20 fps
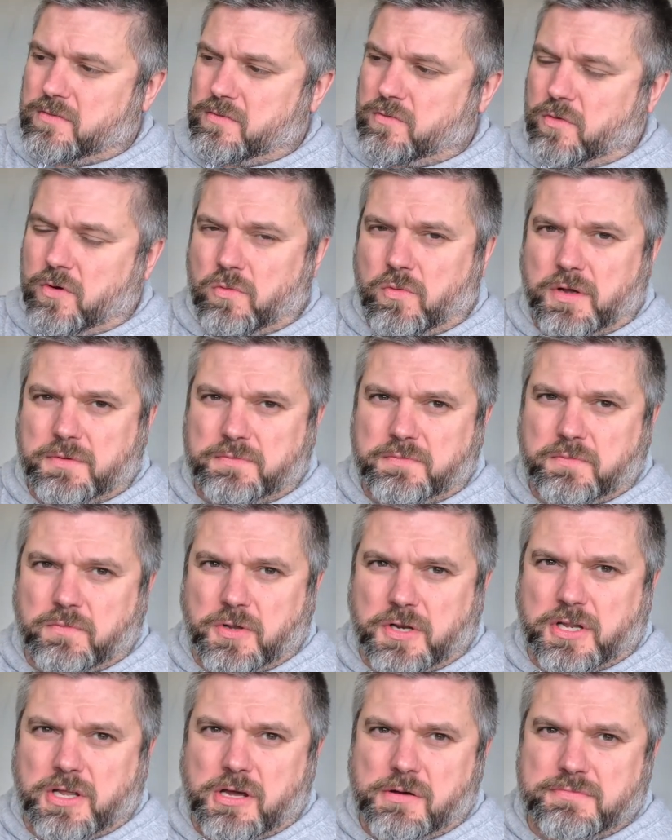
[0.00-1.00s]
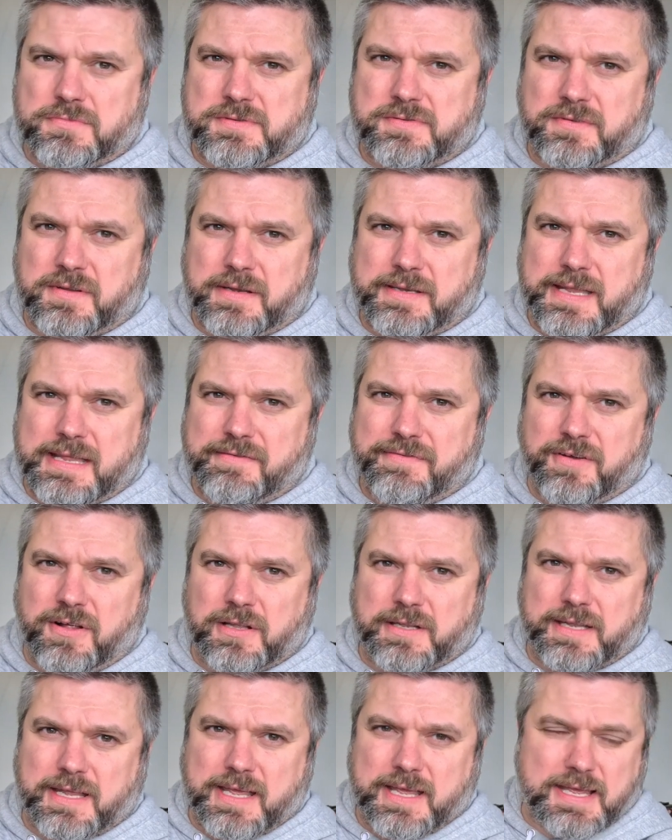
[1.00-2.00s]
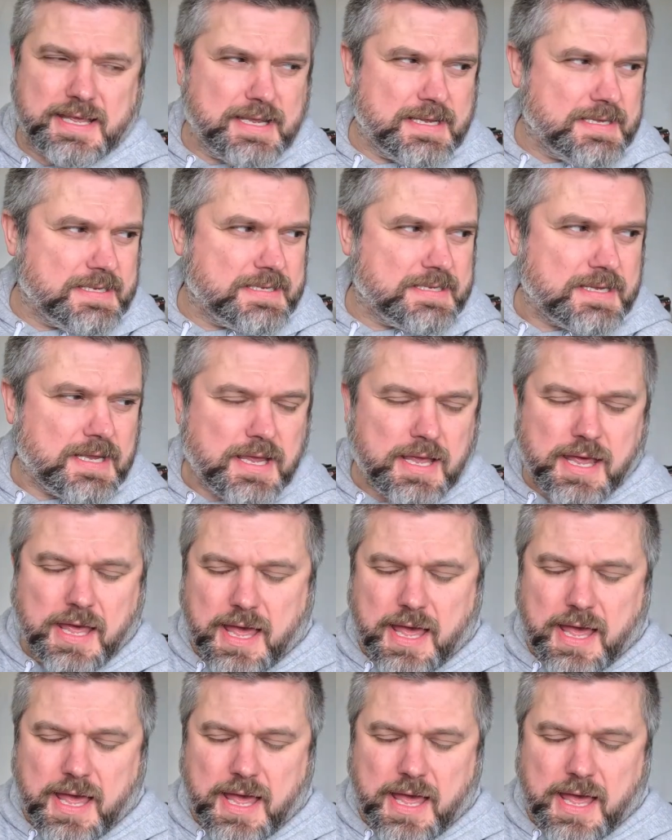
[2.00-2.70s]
What it comes default is